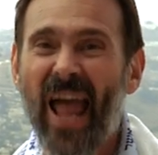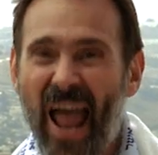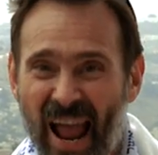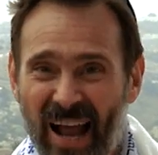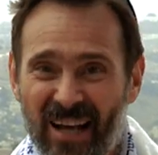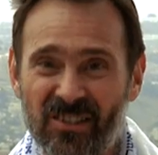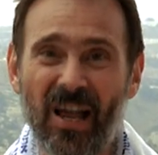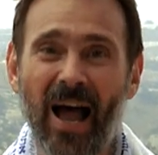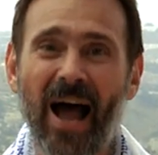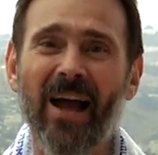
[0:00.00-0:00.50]

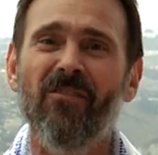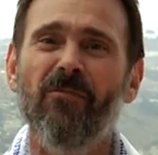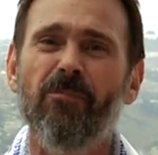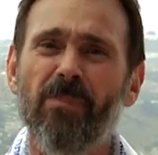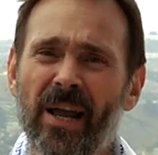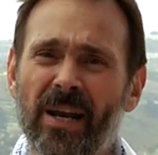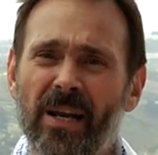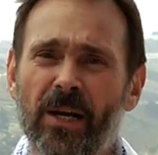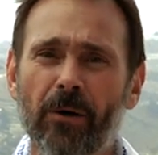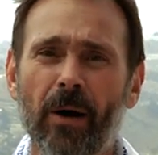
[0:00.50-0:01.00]
As I've
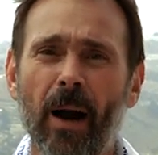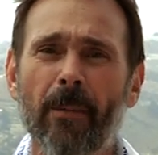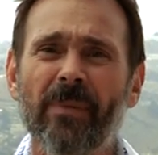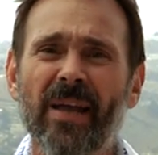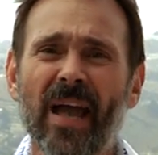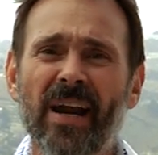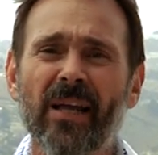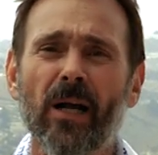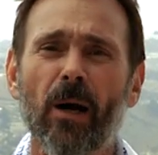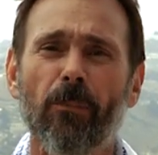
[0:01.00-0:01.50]
been here, I'm
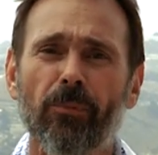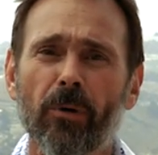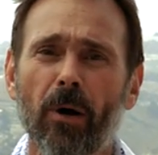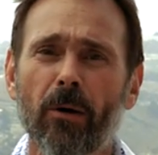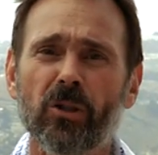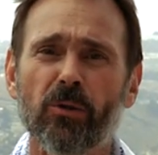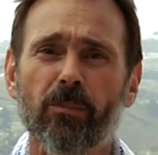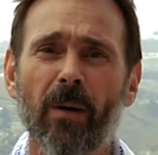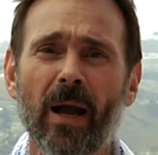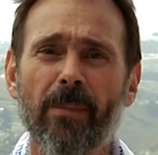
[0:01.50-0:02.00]
getting
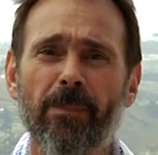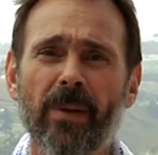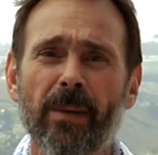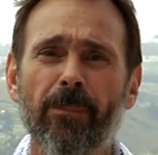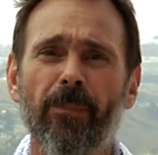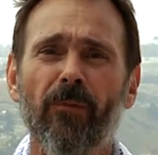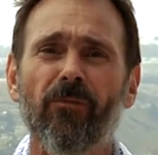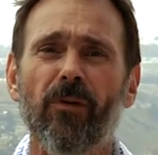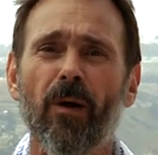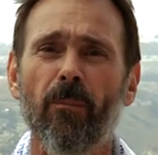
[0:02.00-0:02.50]
approached by
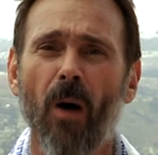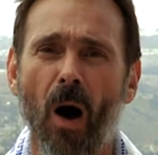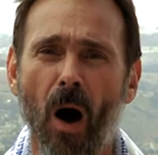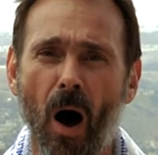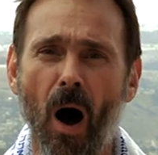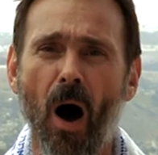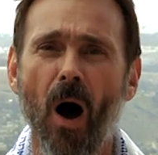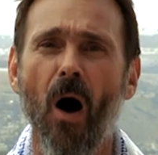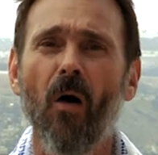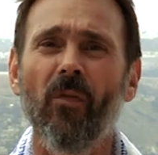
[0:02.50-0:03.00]
people from
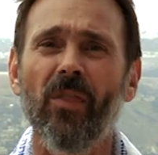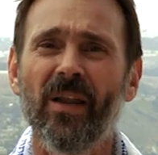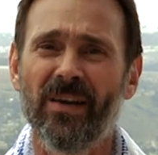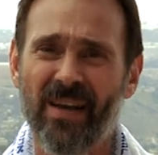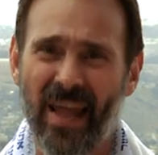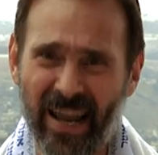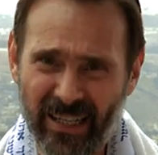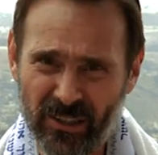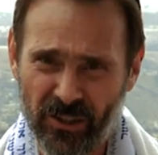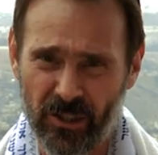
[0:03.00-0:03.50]
all the
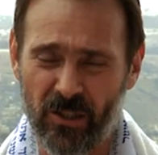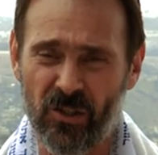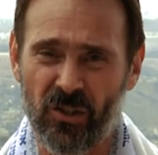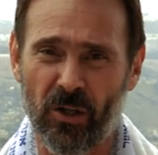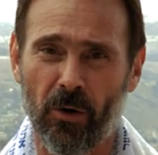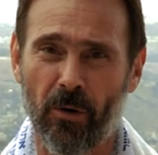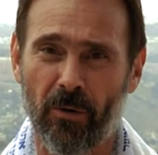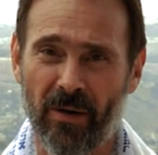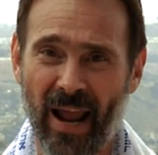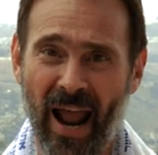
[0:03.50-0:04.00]
nations
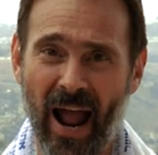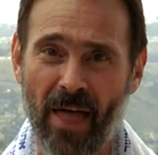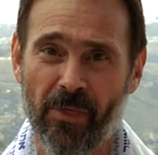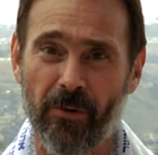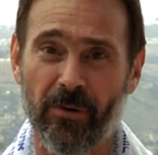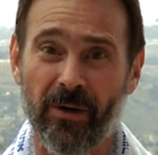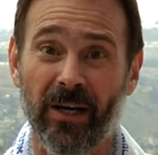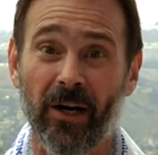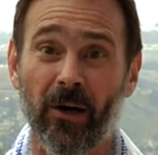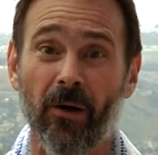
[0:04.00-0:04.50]
that are
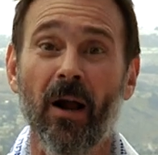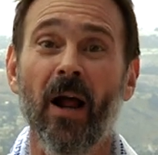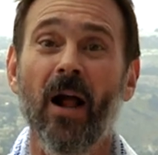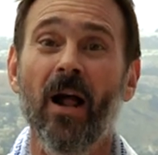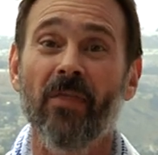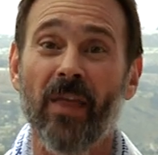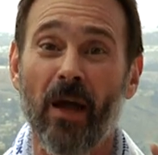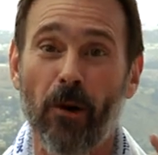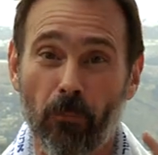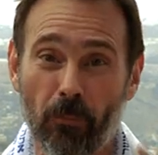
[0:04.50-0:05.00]
gathered here
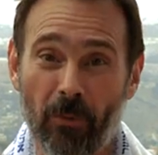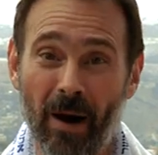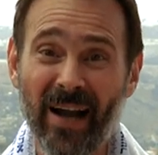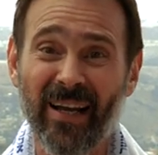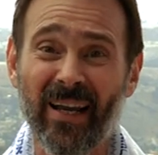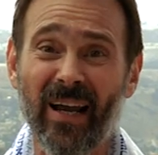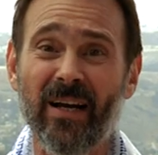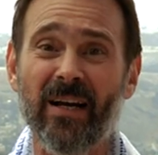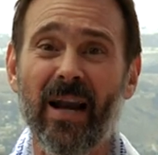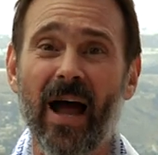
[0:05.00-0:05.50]
that
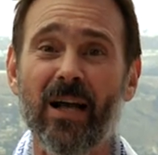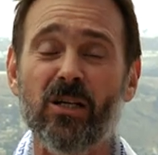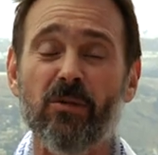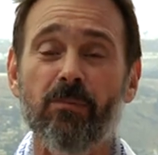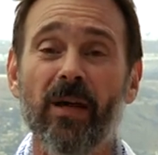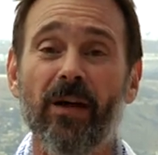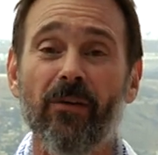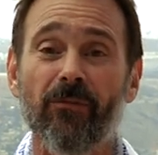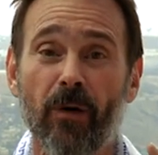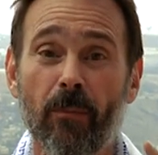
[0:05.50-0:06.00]
recognize
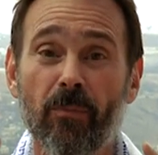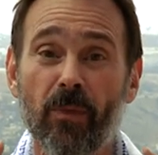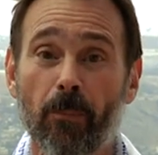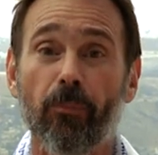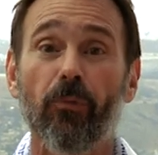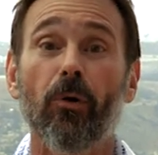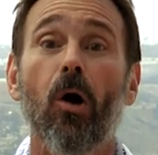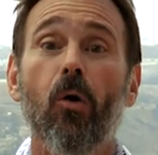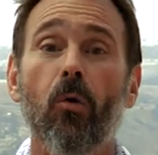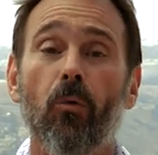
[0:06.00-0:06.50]
me from the
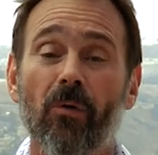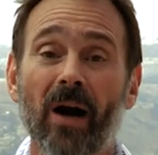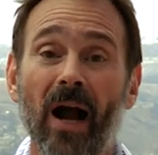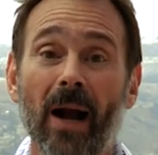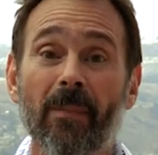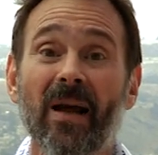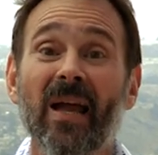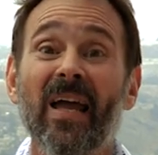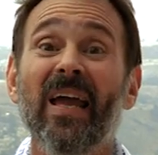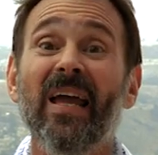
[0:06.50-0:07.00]

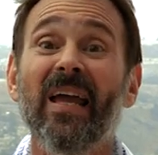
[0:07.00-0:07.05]
program.